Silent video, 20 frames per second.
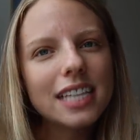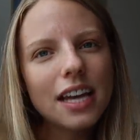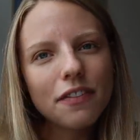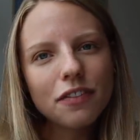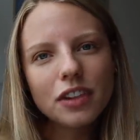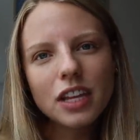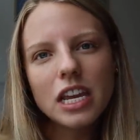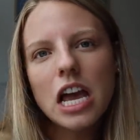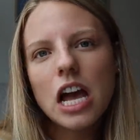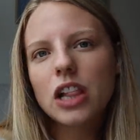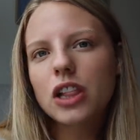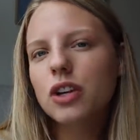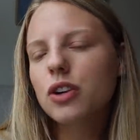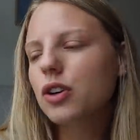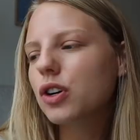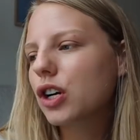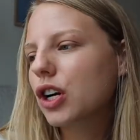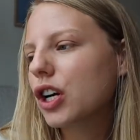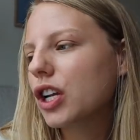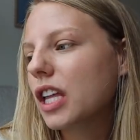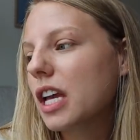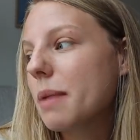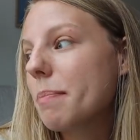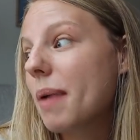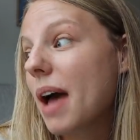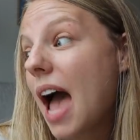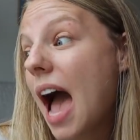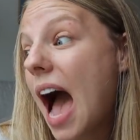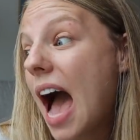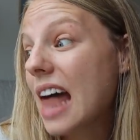Definitely a little girly,
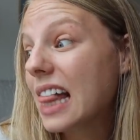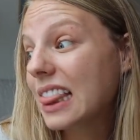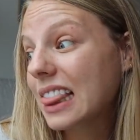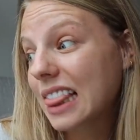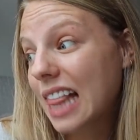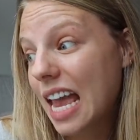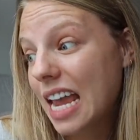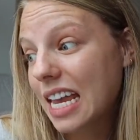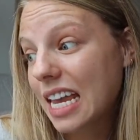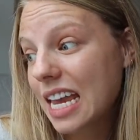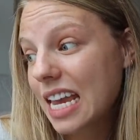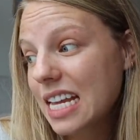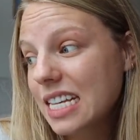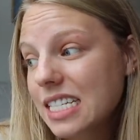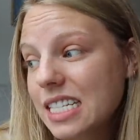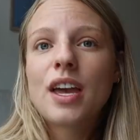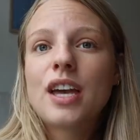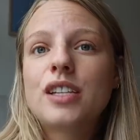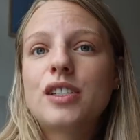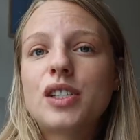but I like it.